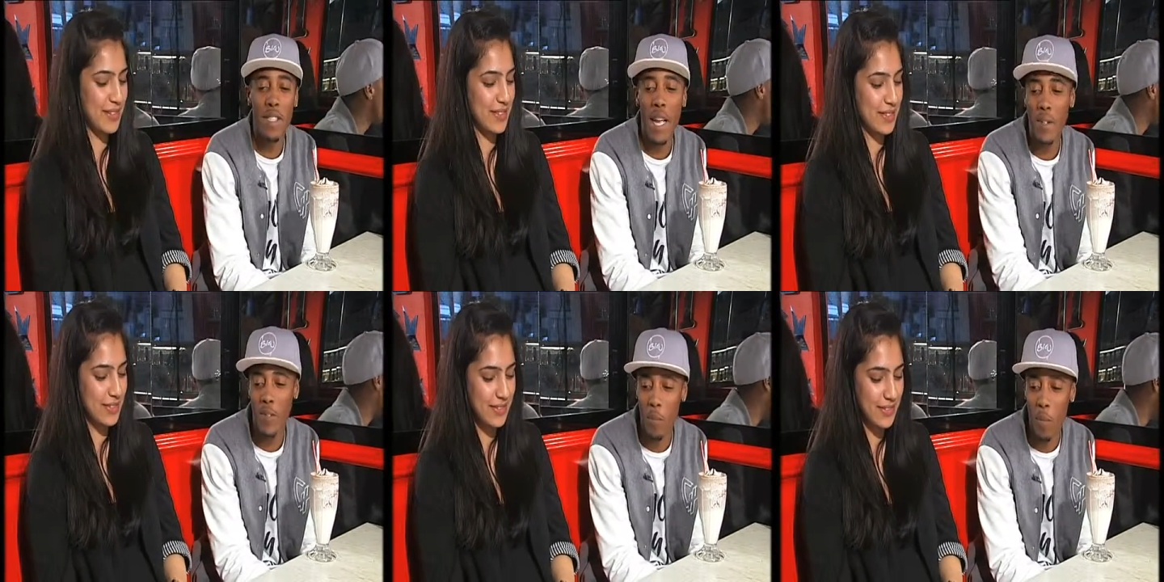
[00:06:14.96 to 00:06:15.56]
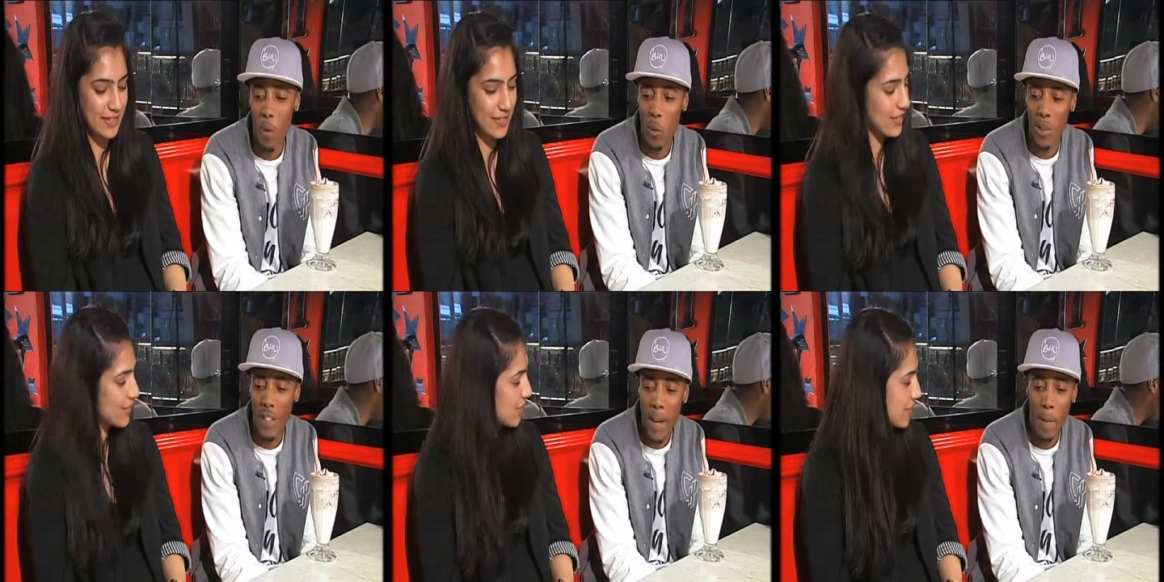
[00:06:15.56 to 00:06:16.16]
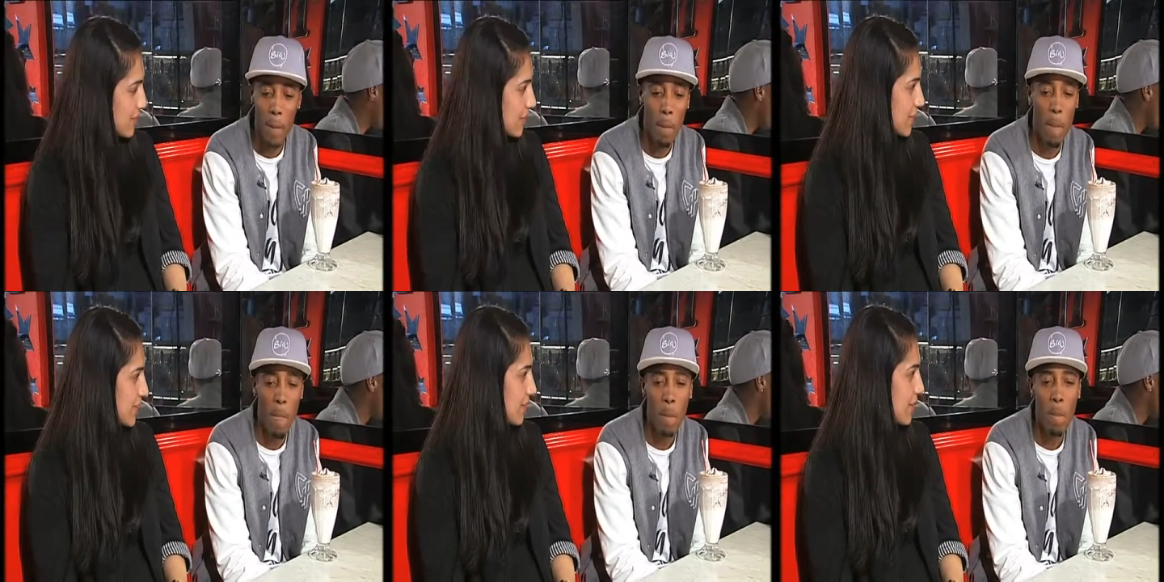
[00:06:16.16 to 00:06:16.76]
Speaker 1: a tantrum, but it was like.
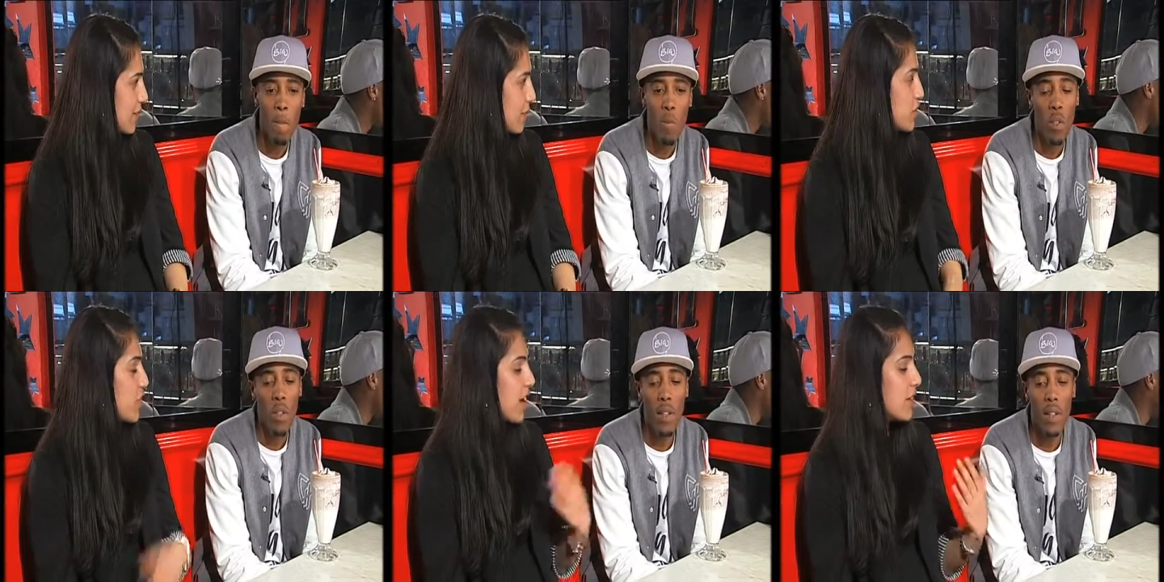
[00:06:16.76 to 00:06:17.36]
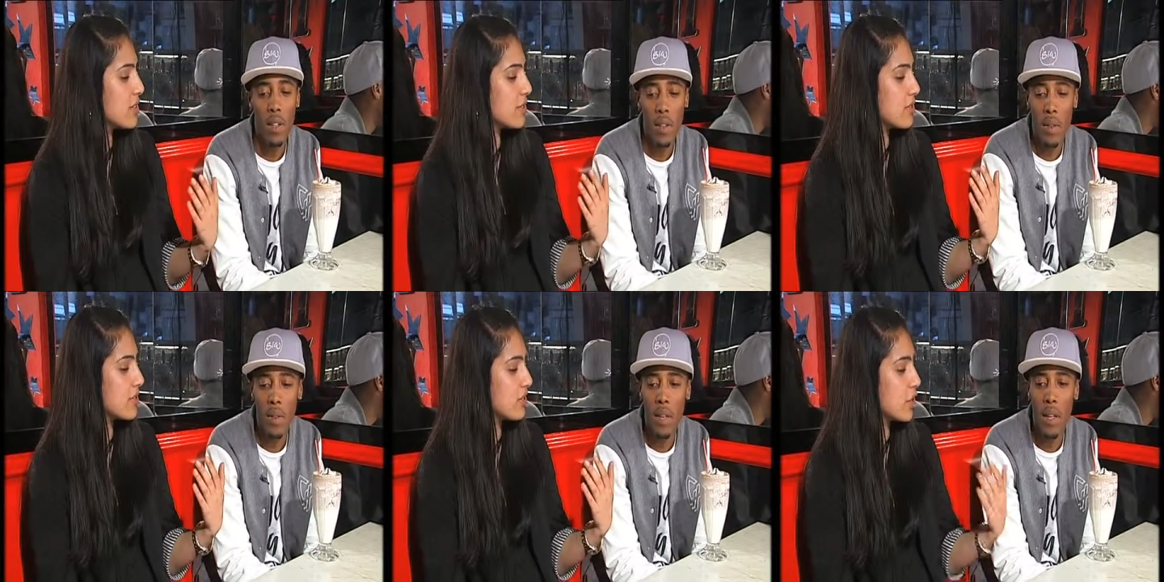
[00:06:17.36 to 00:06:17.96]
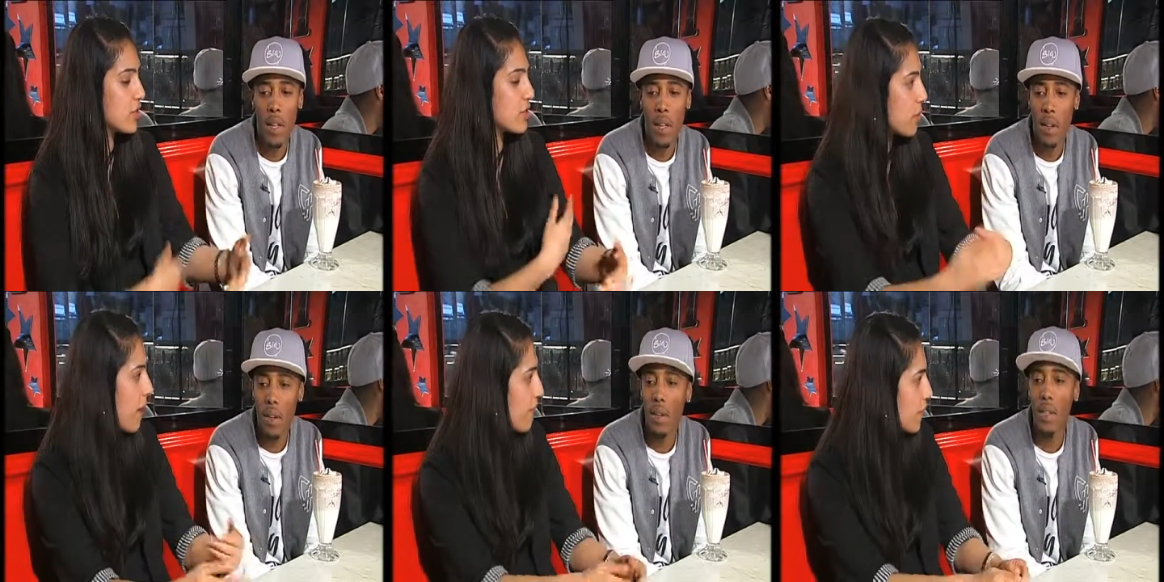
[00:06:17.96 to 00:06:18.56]
But you reckon to
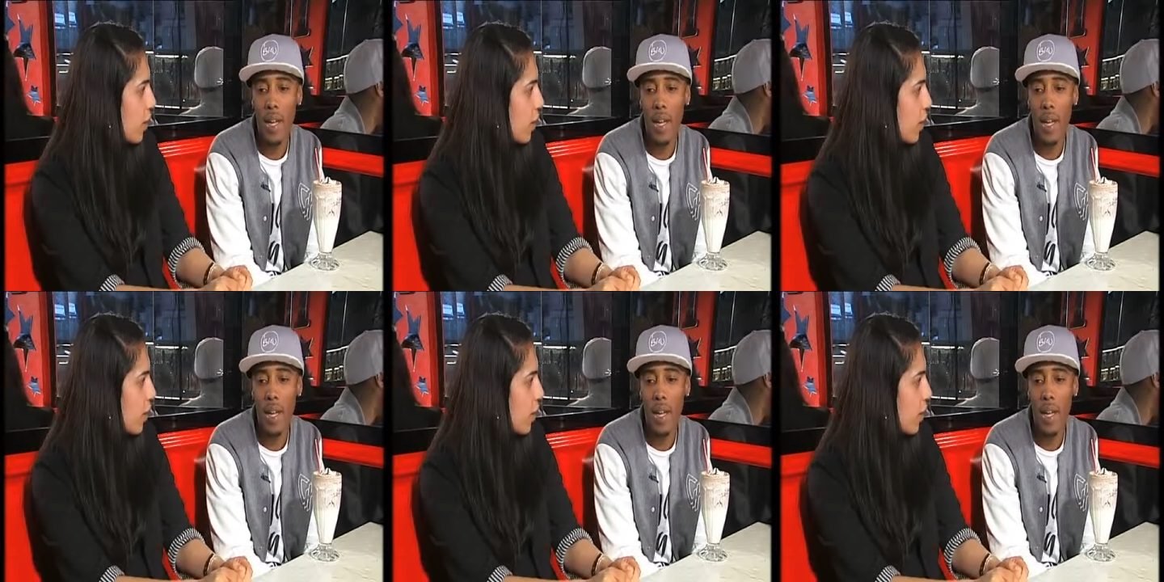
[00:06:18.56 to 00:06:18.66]
come out of it?